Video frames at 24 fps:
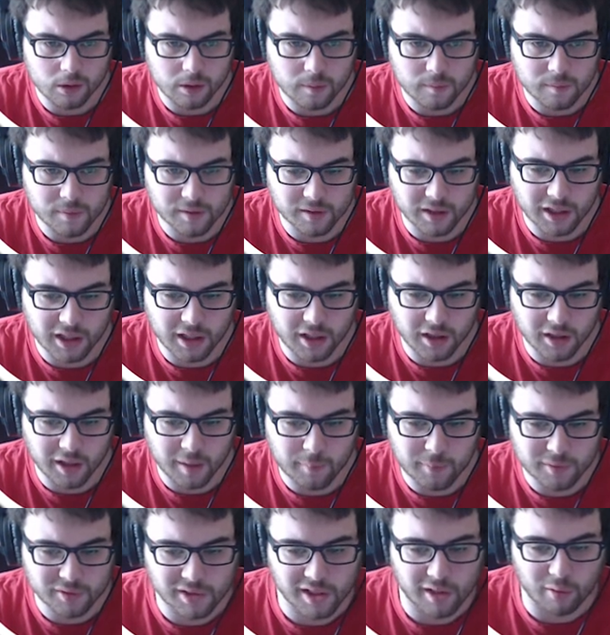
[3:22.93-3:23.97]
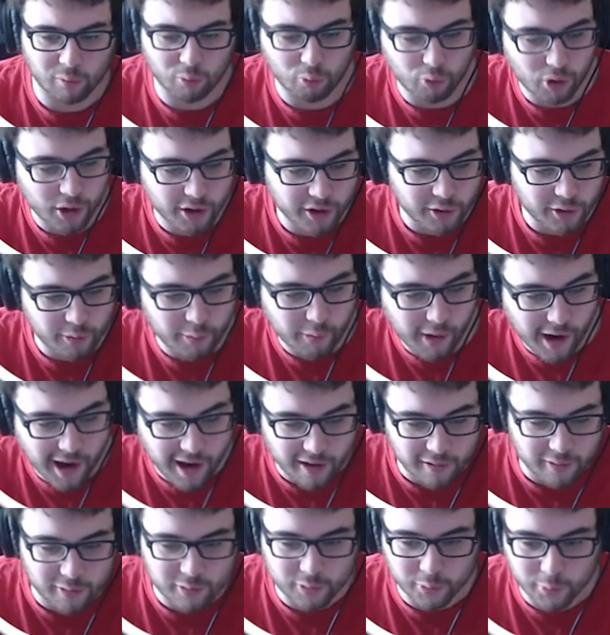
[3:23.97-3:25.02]
Just kind of, I'm just kind of running
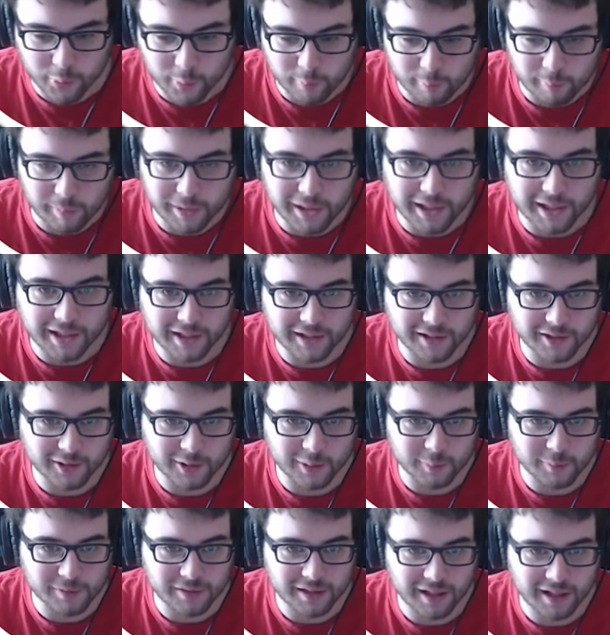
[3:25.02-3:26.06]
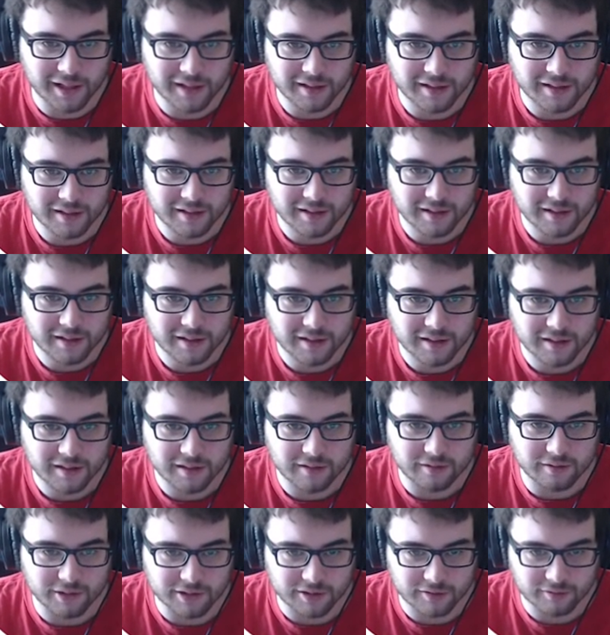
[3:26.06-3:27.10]
around doing me. You know what I'm saying?
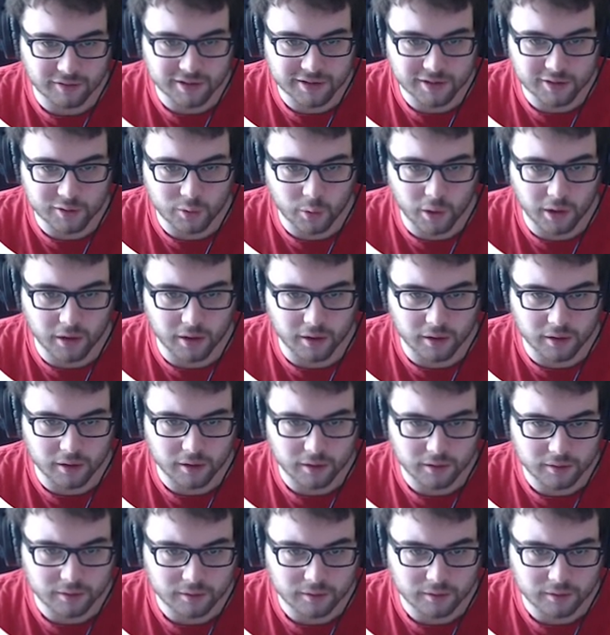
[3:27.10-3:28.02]
Just fix this toilet.